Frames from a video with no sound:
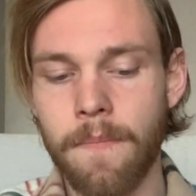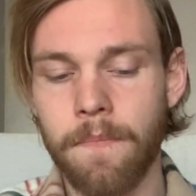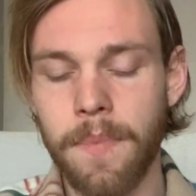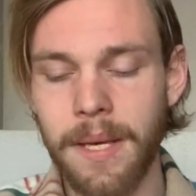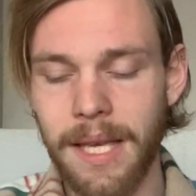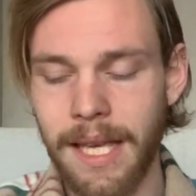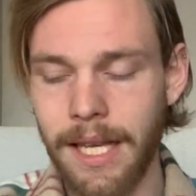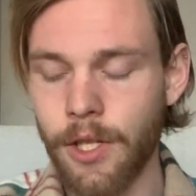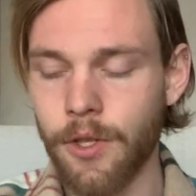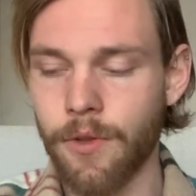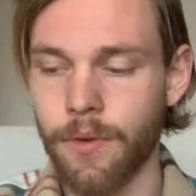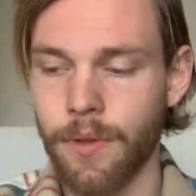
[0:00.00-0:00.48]

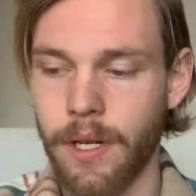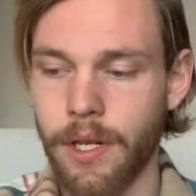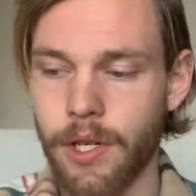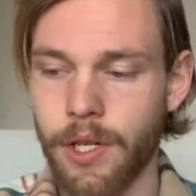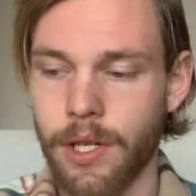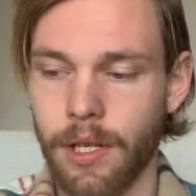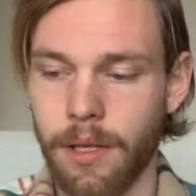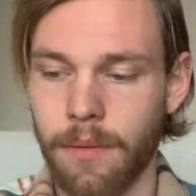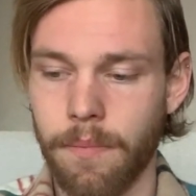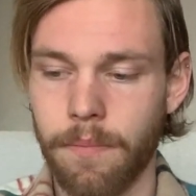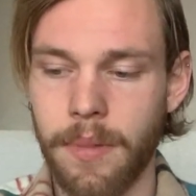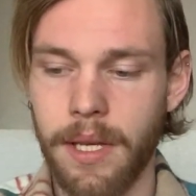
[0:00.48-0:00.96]
being
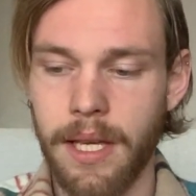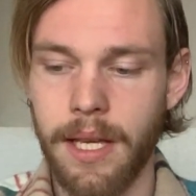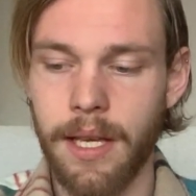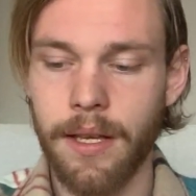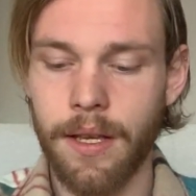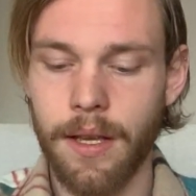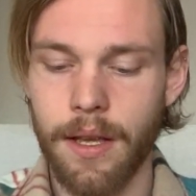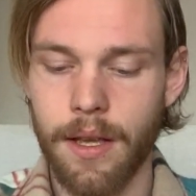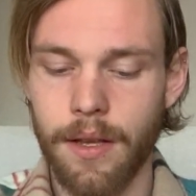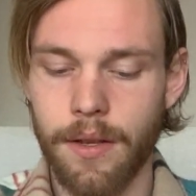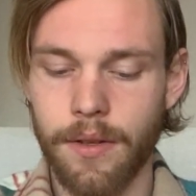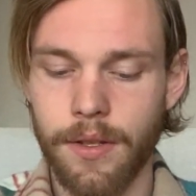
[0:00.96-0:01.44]
traditional,
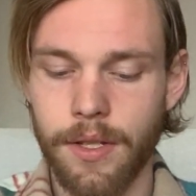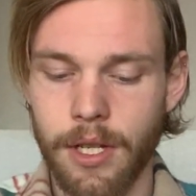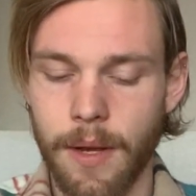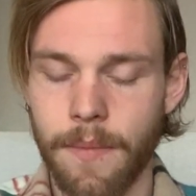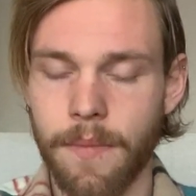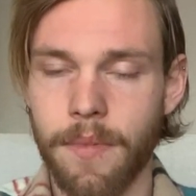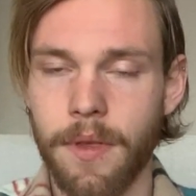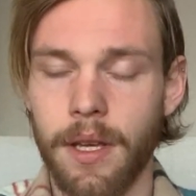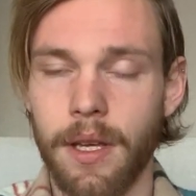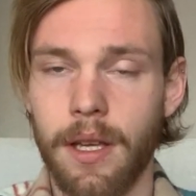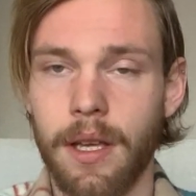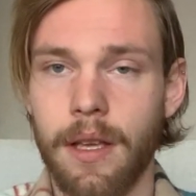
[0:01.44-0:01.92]
being
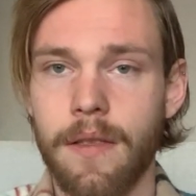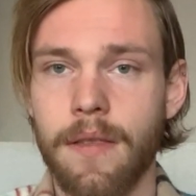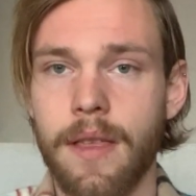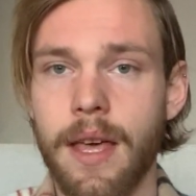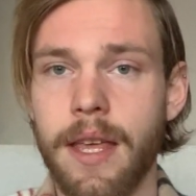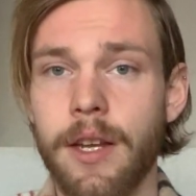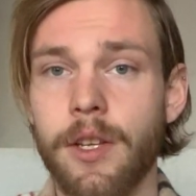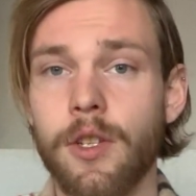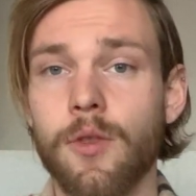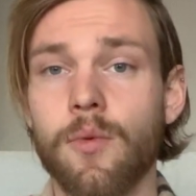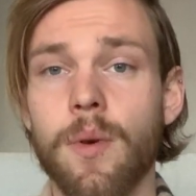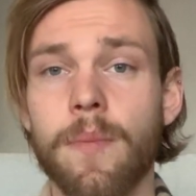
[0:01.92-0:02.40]
something
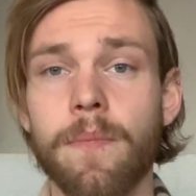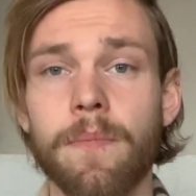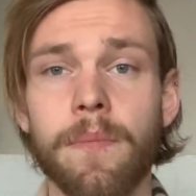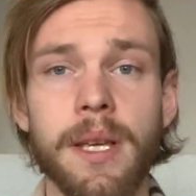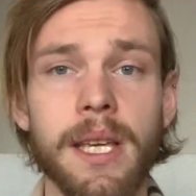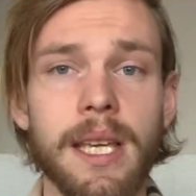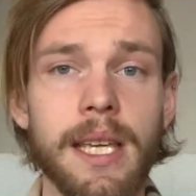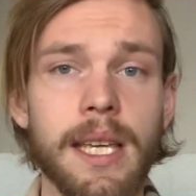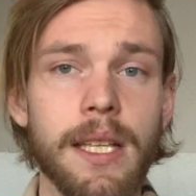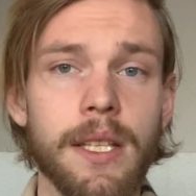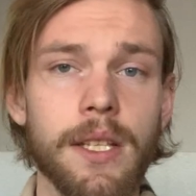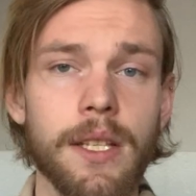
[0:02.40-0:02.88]
that is
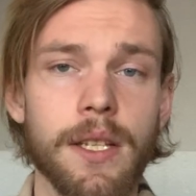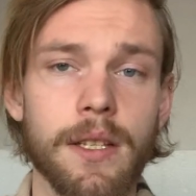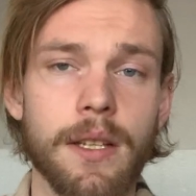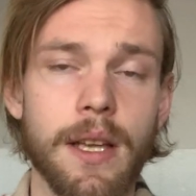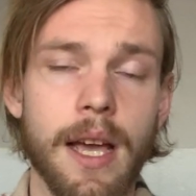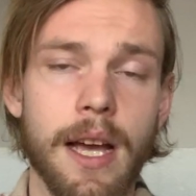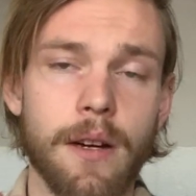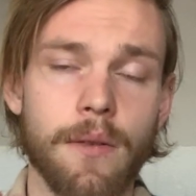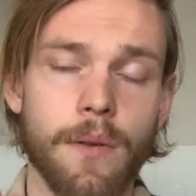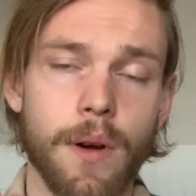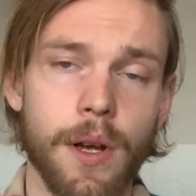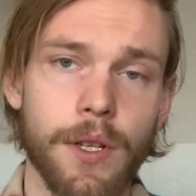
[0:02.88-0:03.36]
repeated
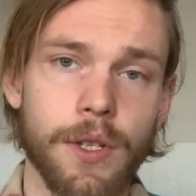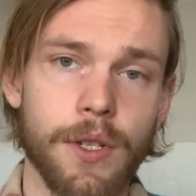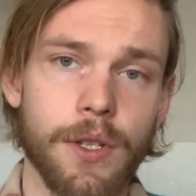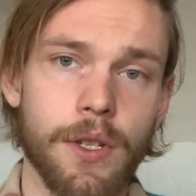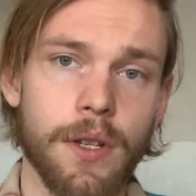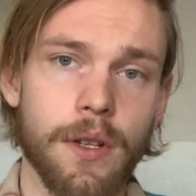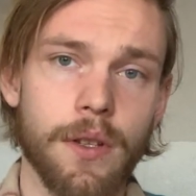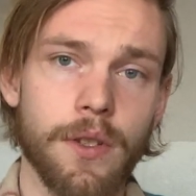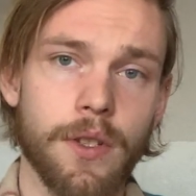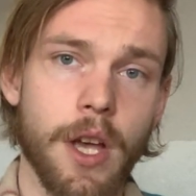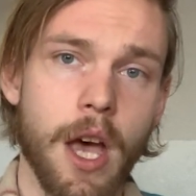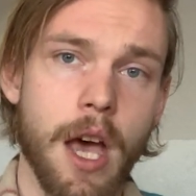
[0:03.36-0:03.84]

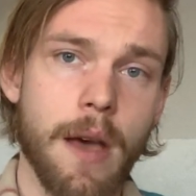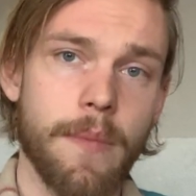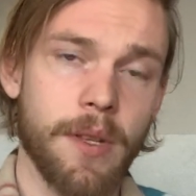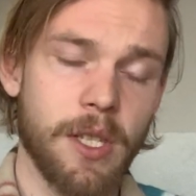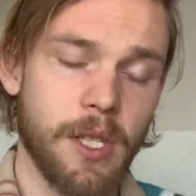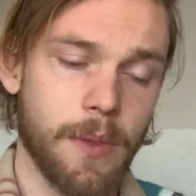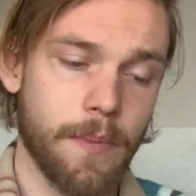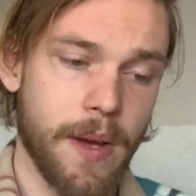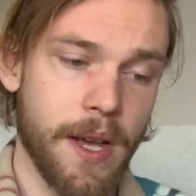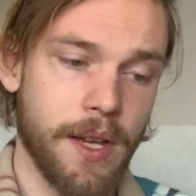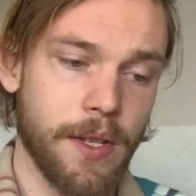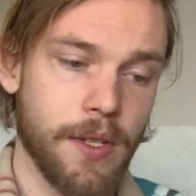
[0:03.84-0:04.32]
across time
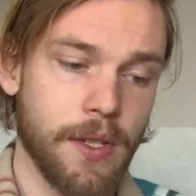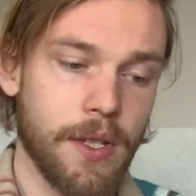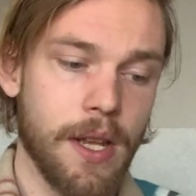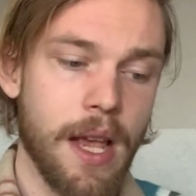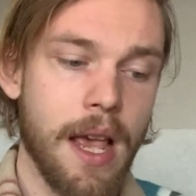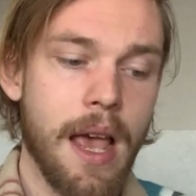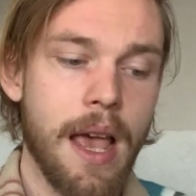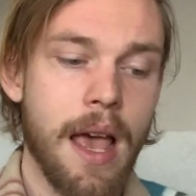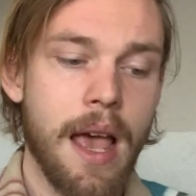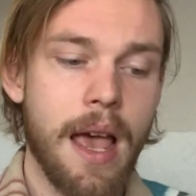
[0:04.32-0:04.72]
and space,